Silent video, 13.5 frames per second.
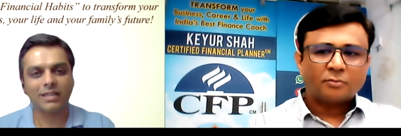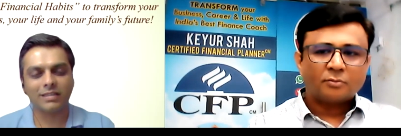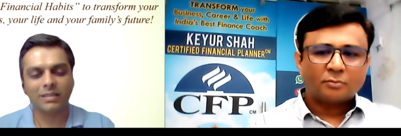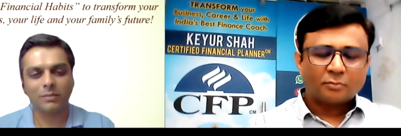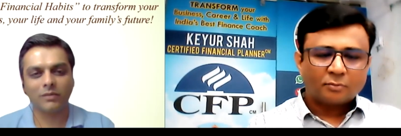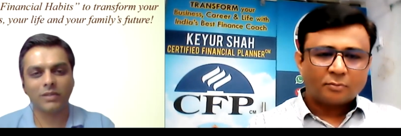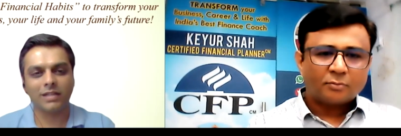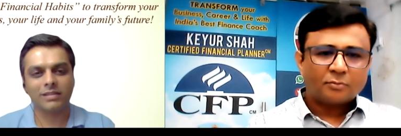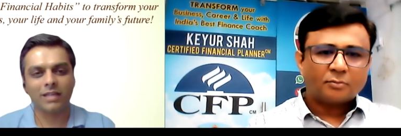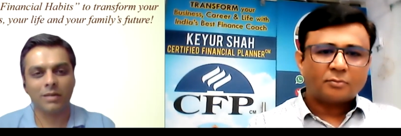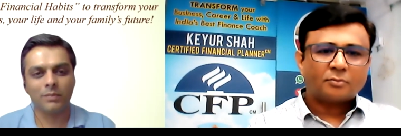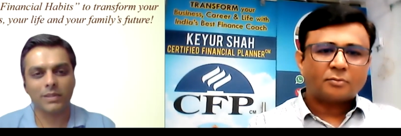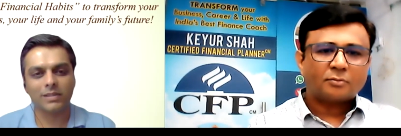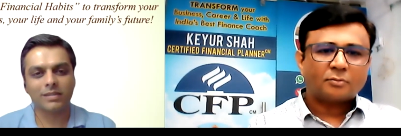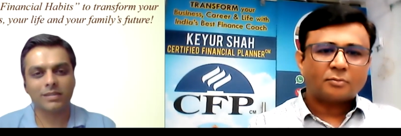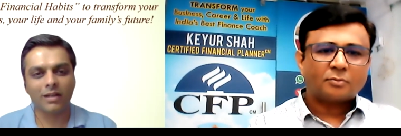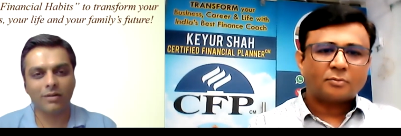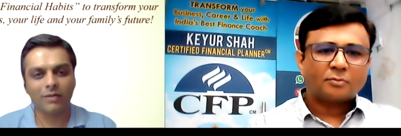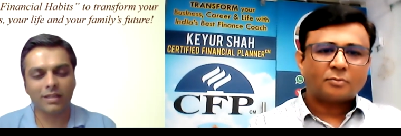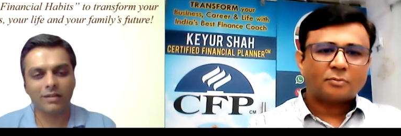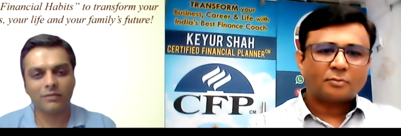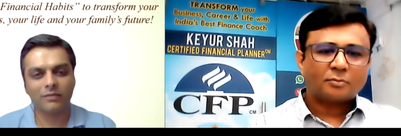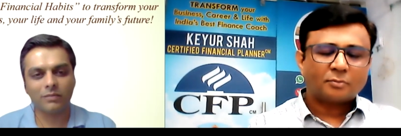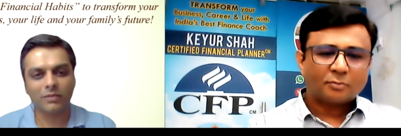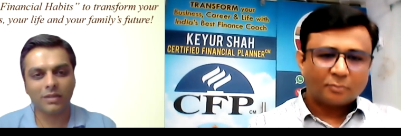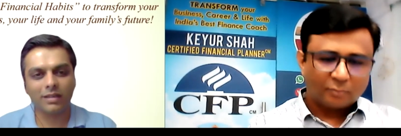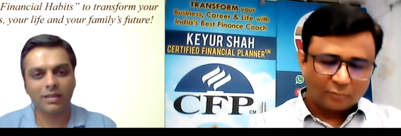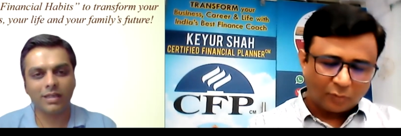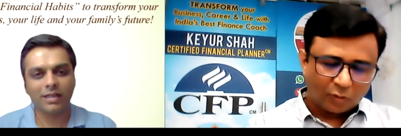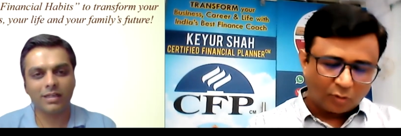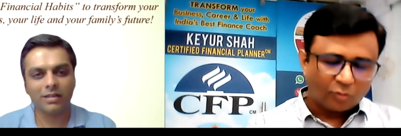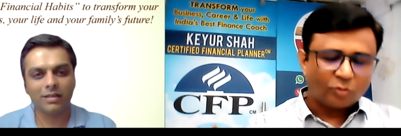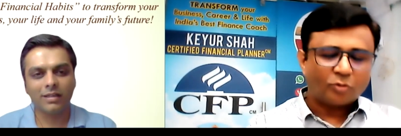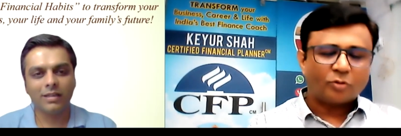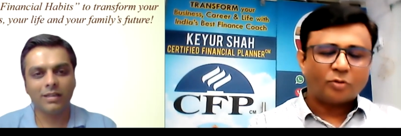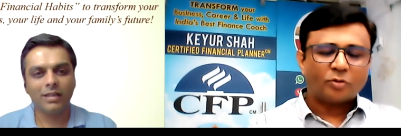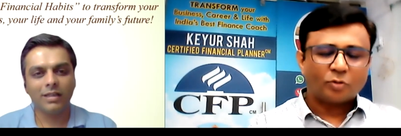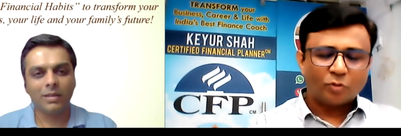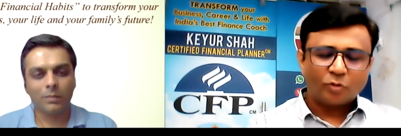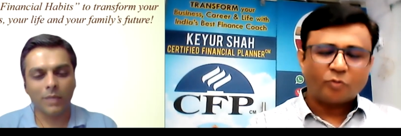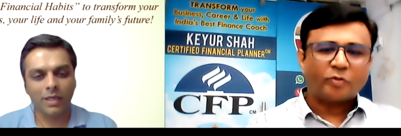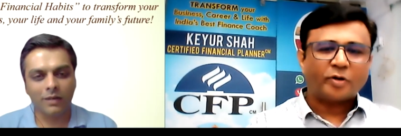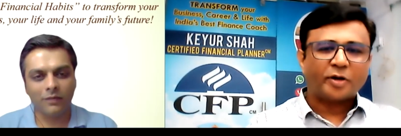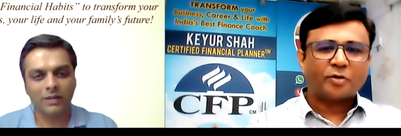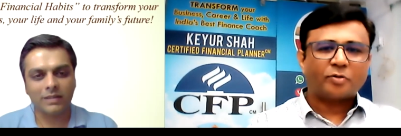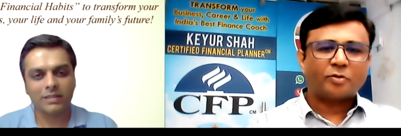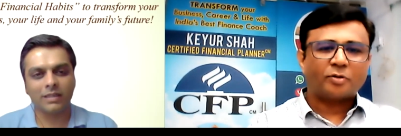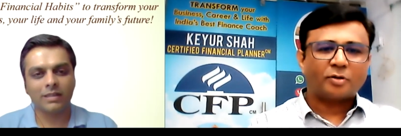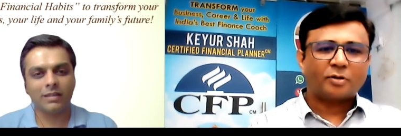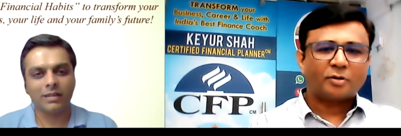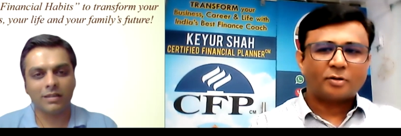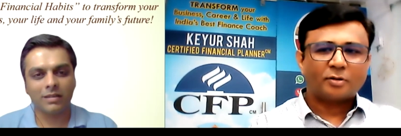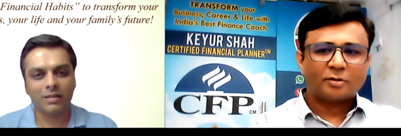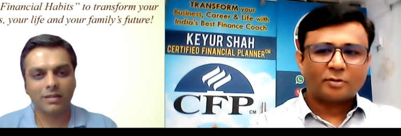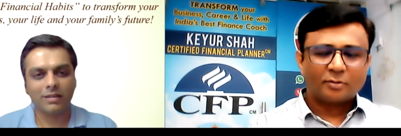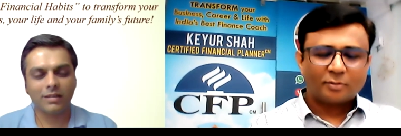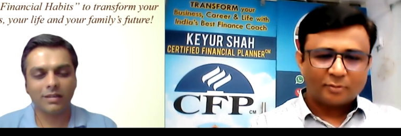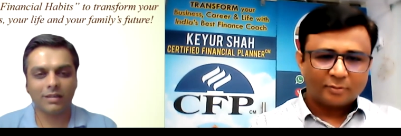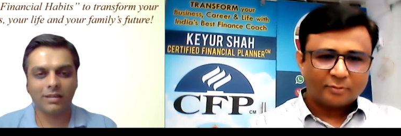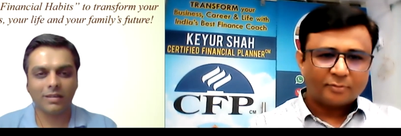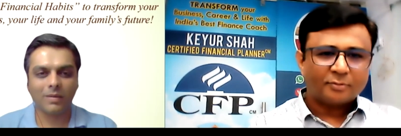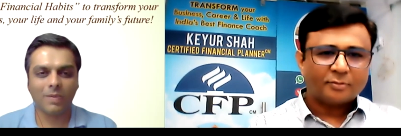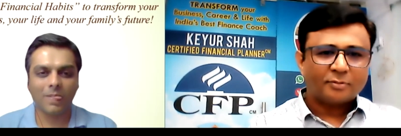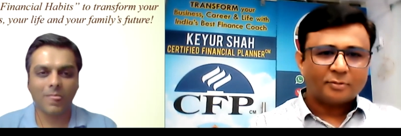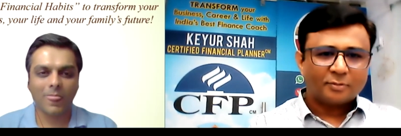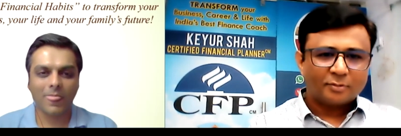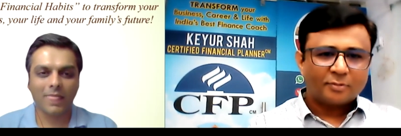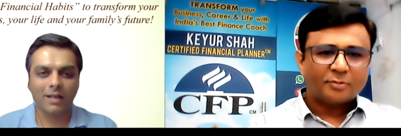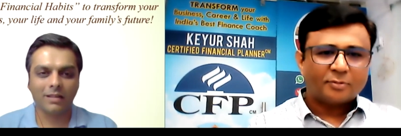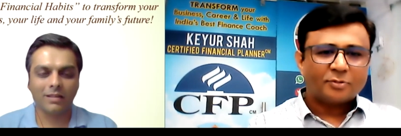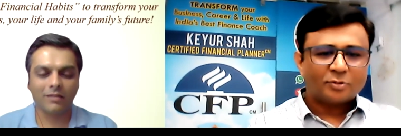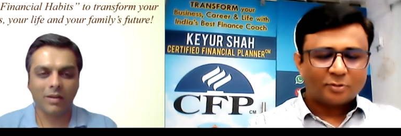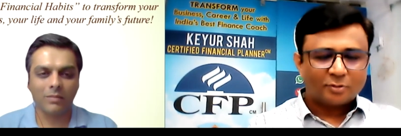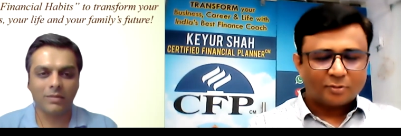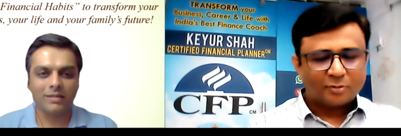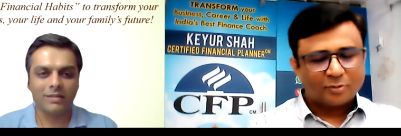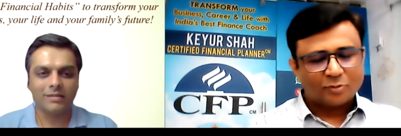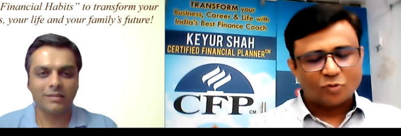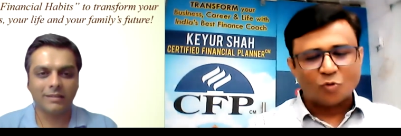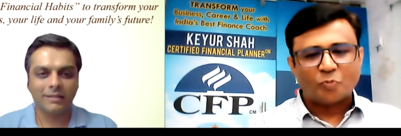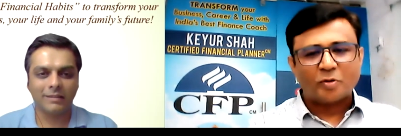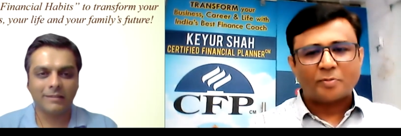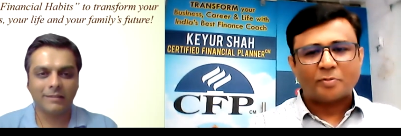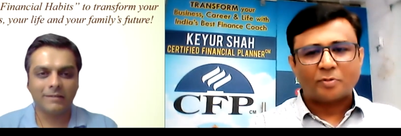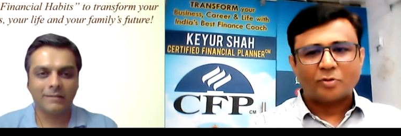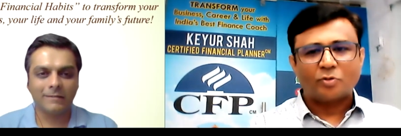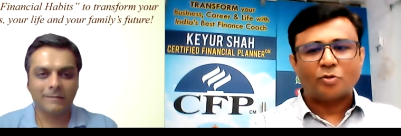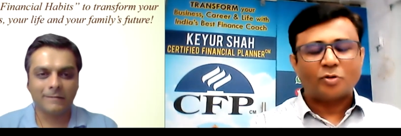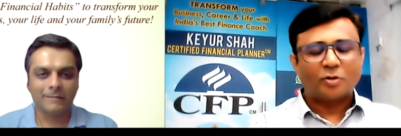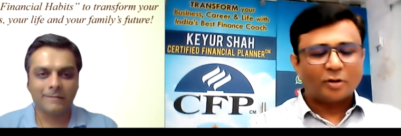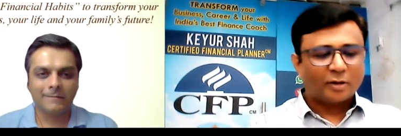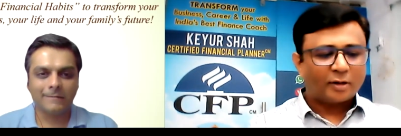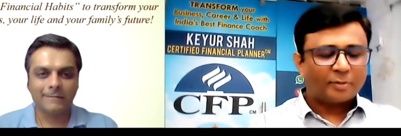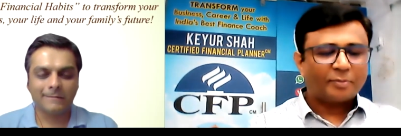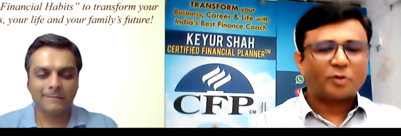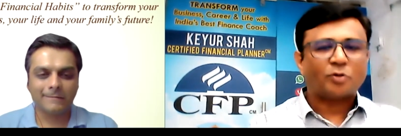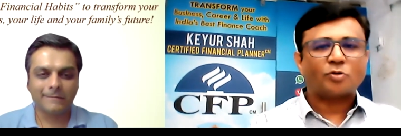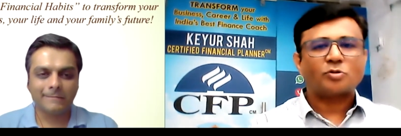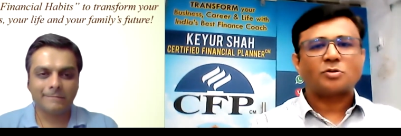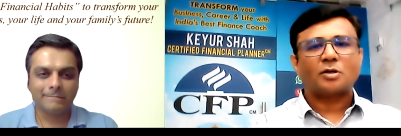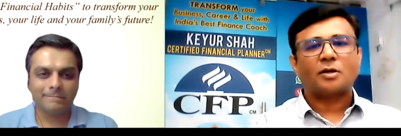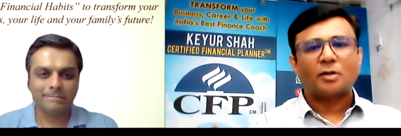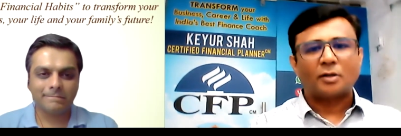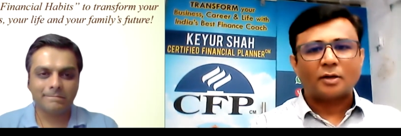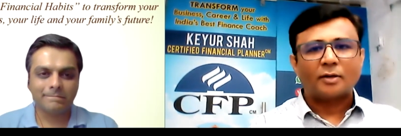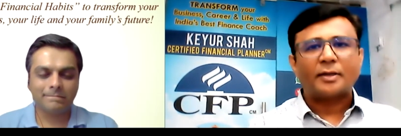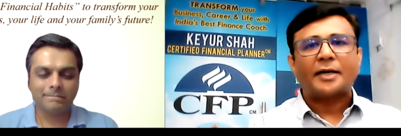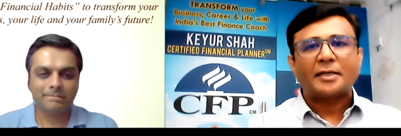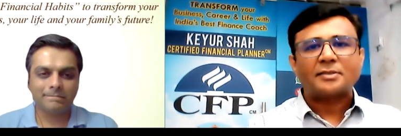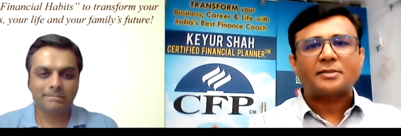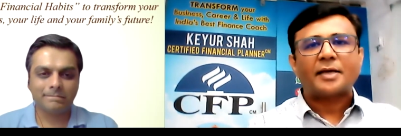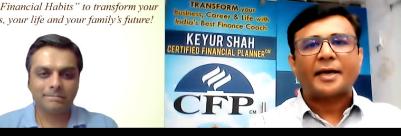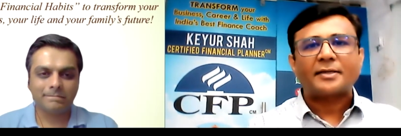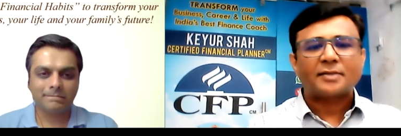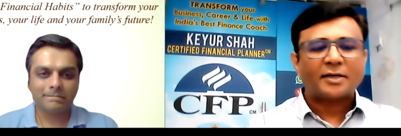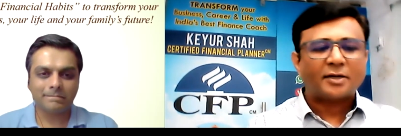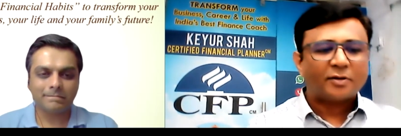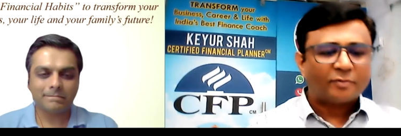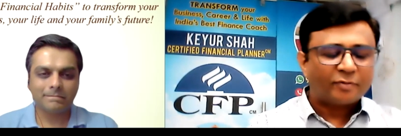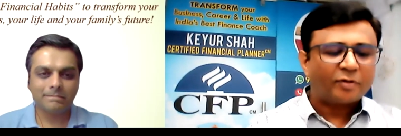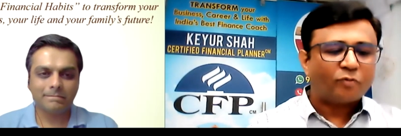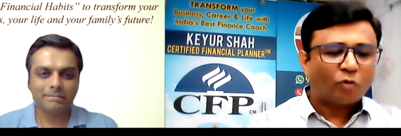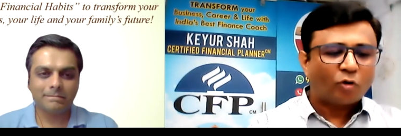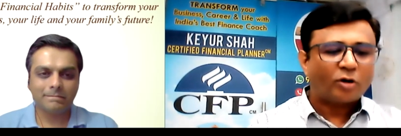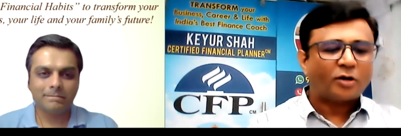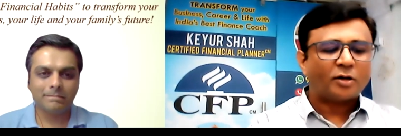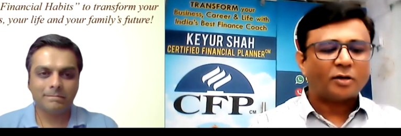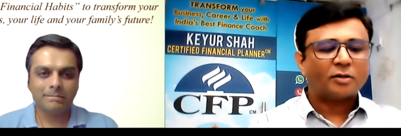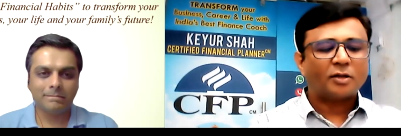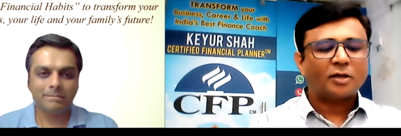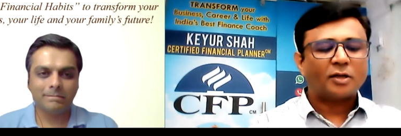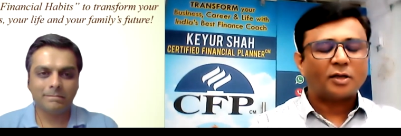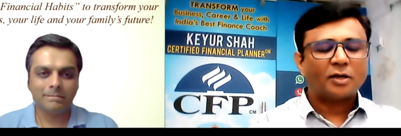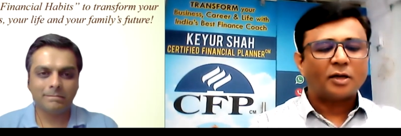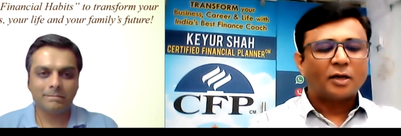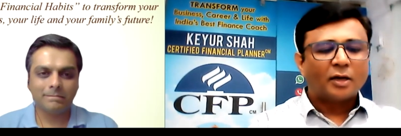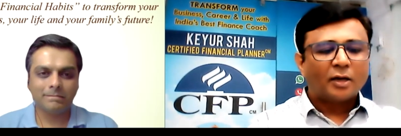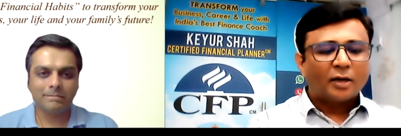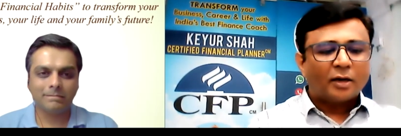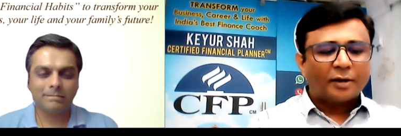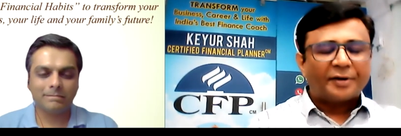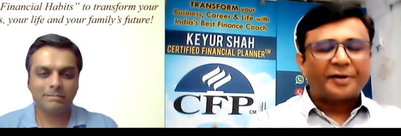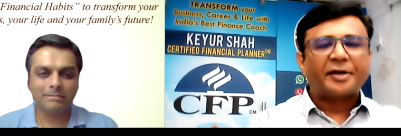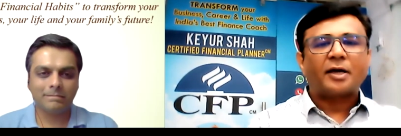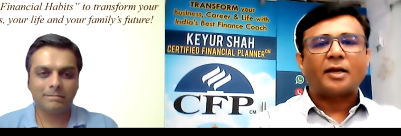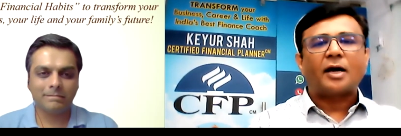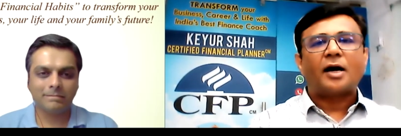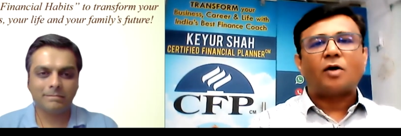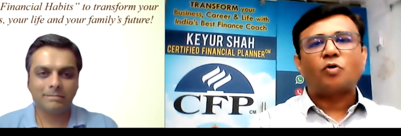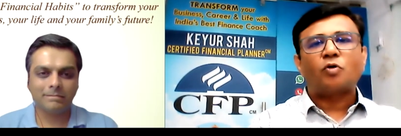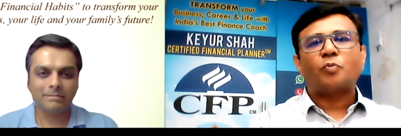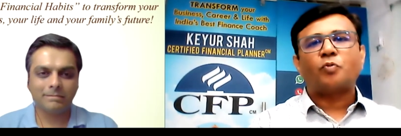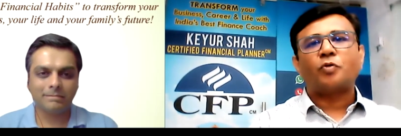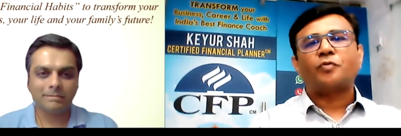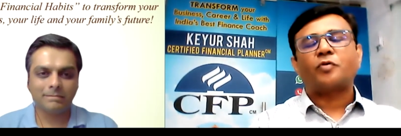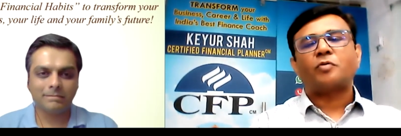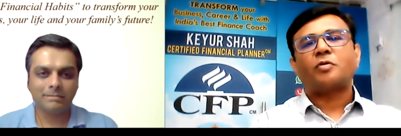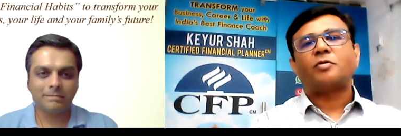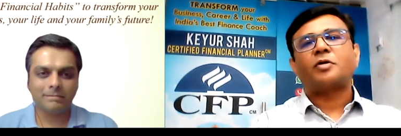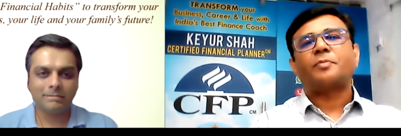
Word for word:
Speaker 1: are some of the examples how i give, created benefits in uh, other families
Speaker 2: super good because uh, that is the exact we want the real output from